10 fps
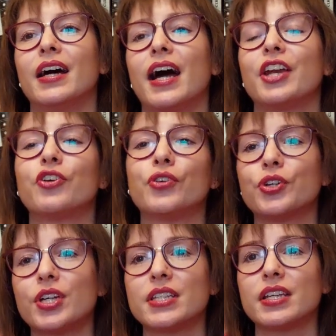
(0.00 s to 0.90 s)
I know you
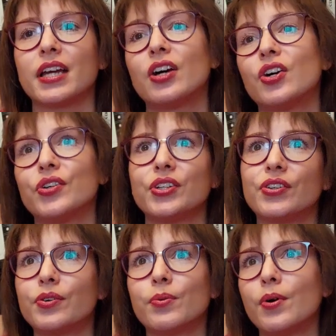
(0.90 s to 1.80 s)
can say, oh,
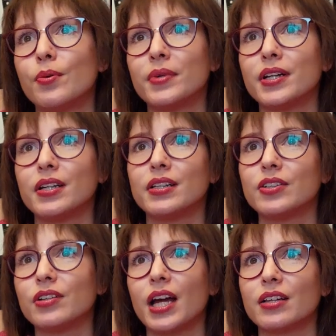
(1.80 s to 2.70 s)
you're a woman,
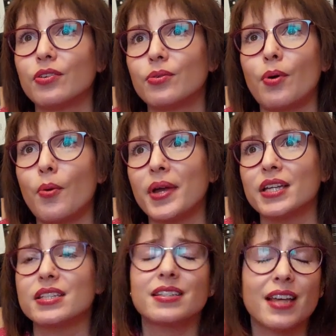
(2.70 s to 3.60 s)
you like
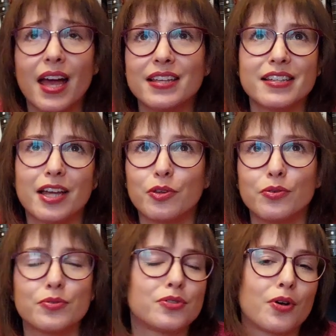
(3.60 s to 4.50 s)
romance. Yes, I
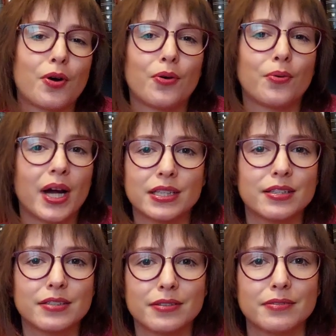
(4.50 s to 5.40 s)
do, so what?